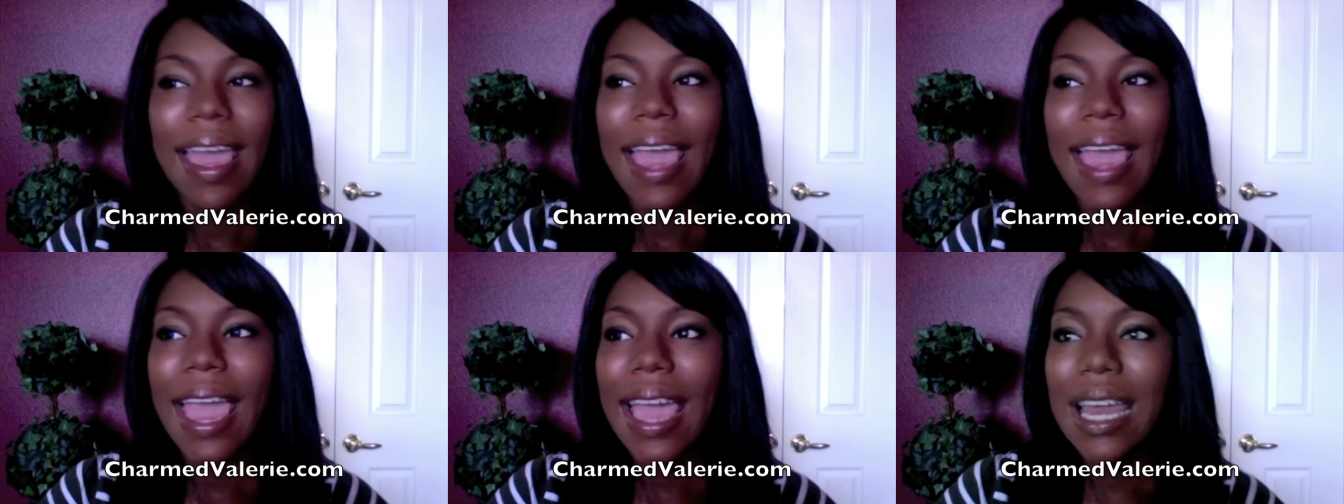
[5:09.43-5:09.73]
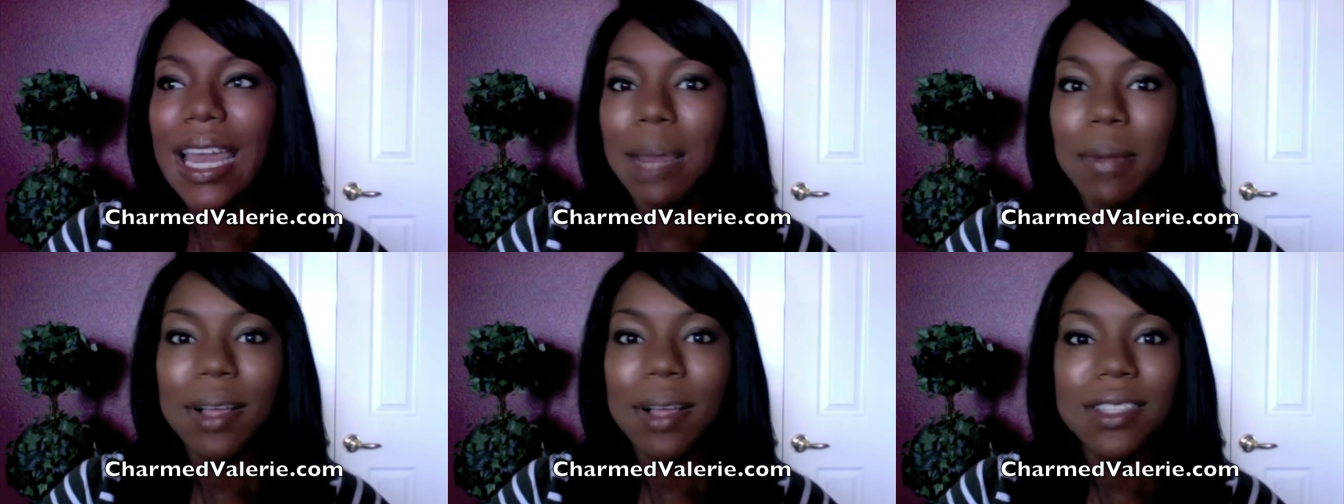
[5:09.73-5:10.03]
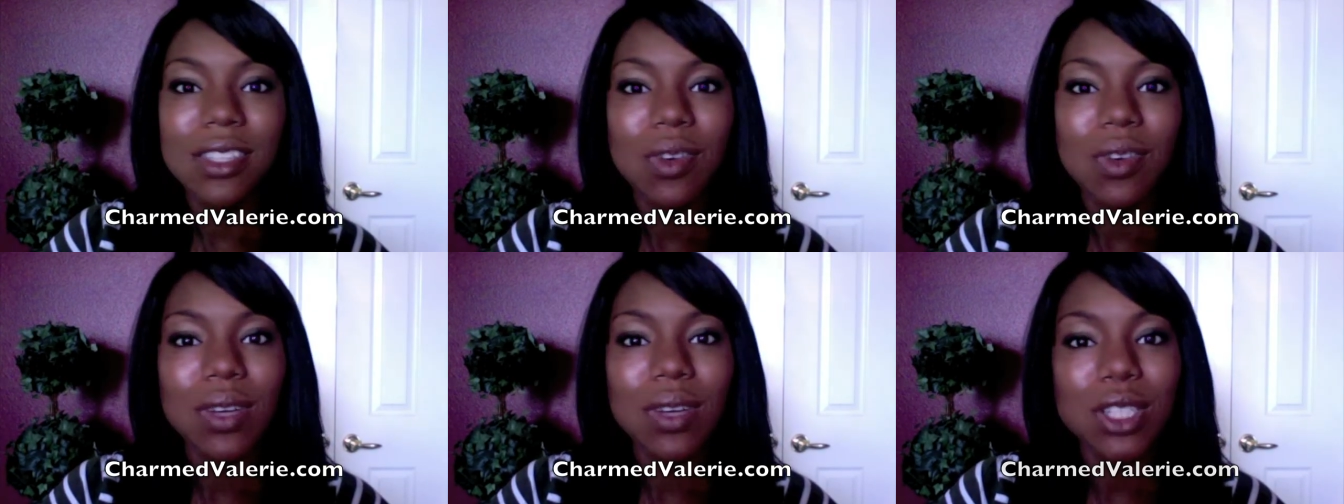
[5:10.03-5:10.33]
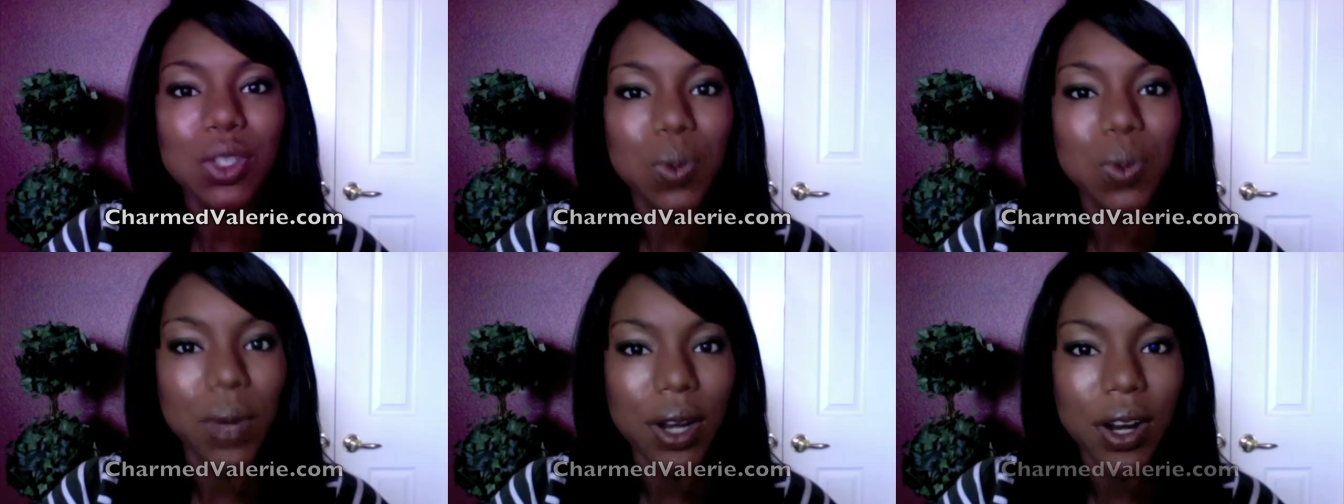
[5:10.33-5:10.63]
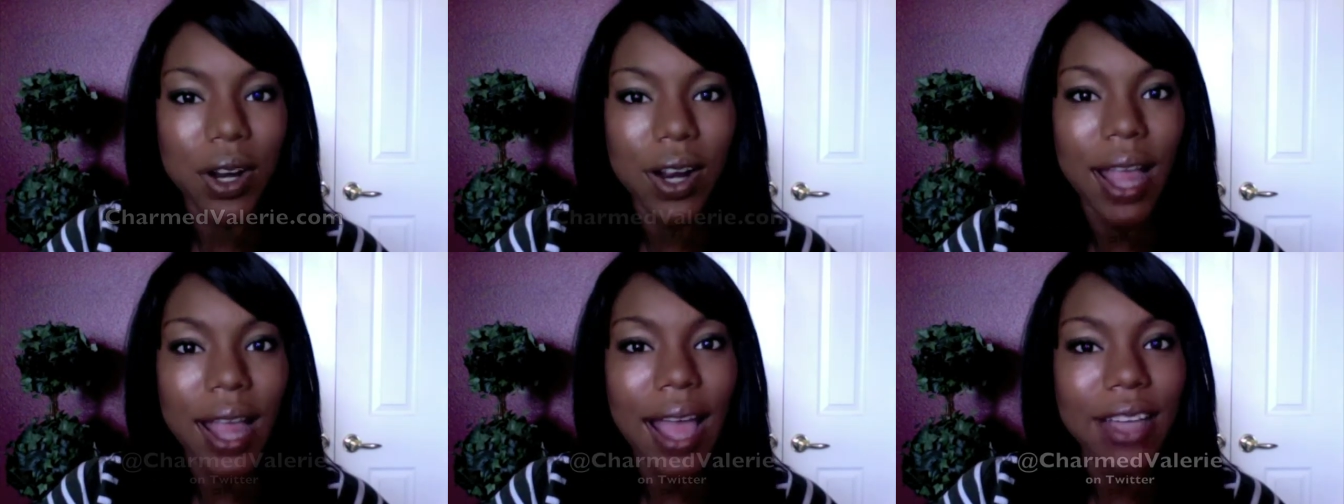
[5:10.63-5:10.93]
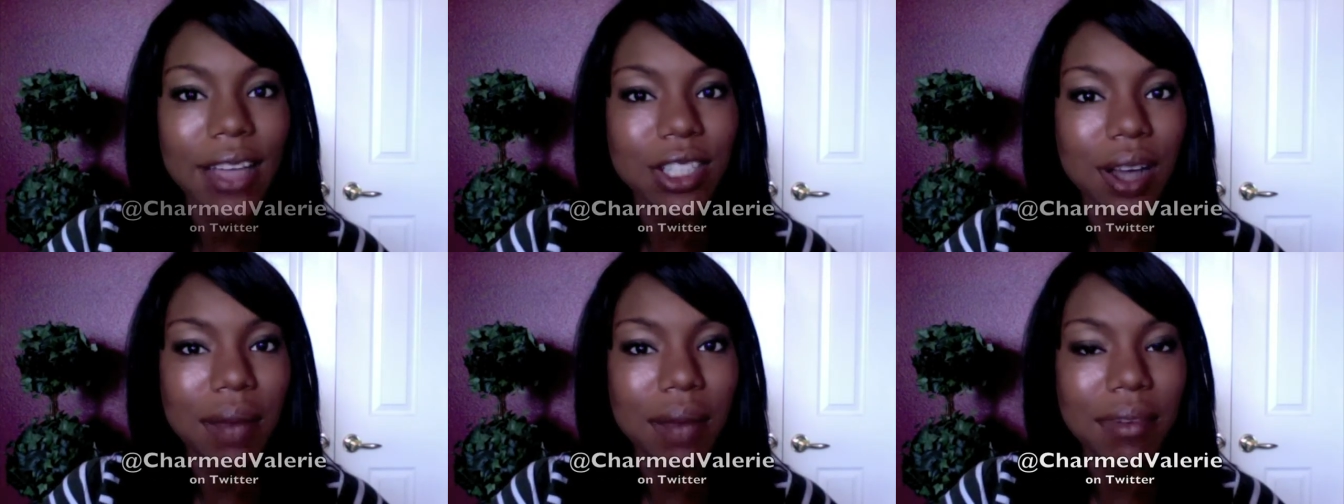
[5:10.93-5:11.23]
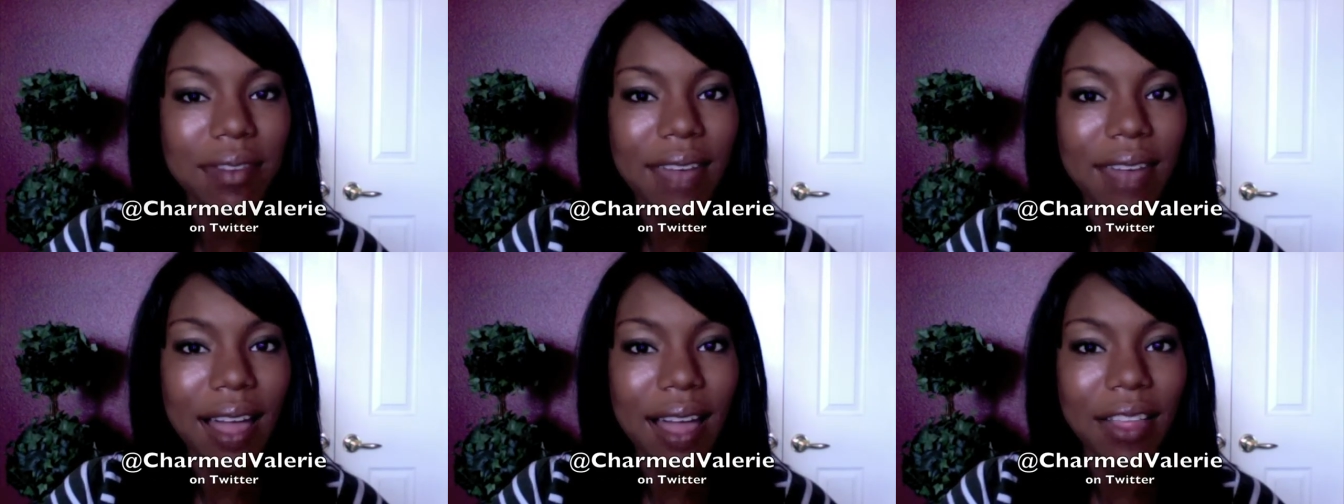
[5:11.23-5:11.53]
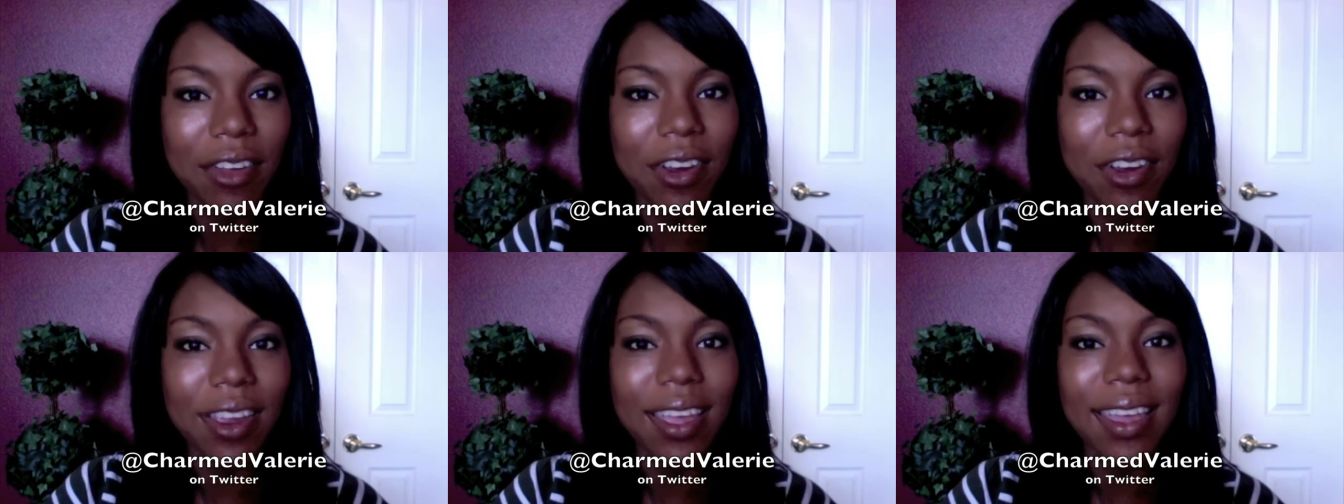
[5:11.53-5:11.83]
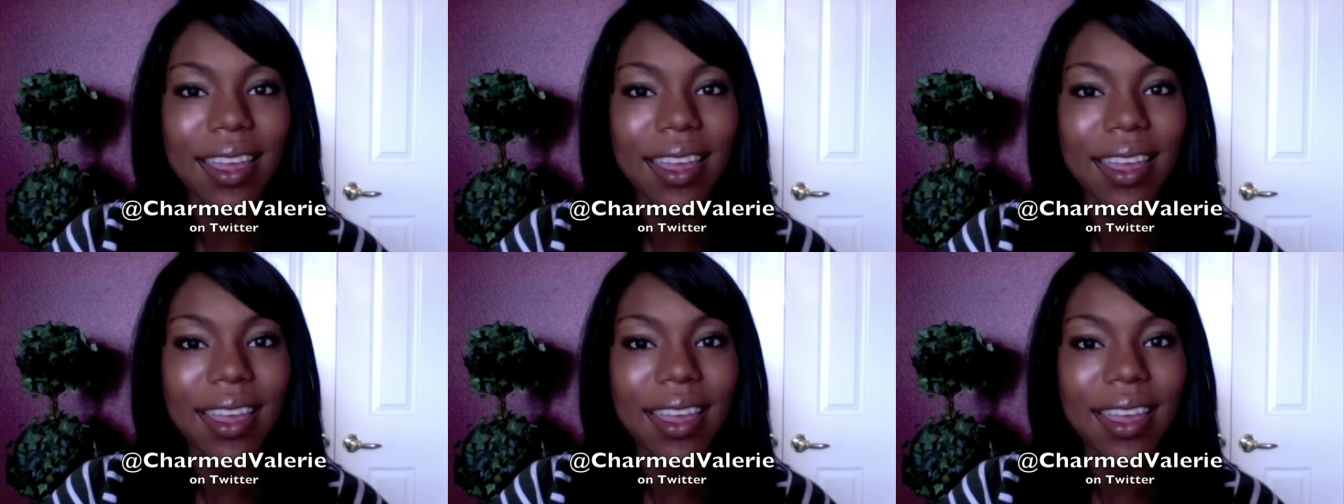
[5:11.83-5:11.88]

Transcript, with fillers: and I'm also on Twitter at Charmed Valerie,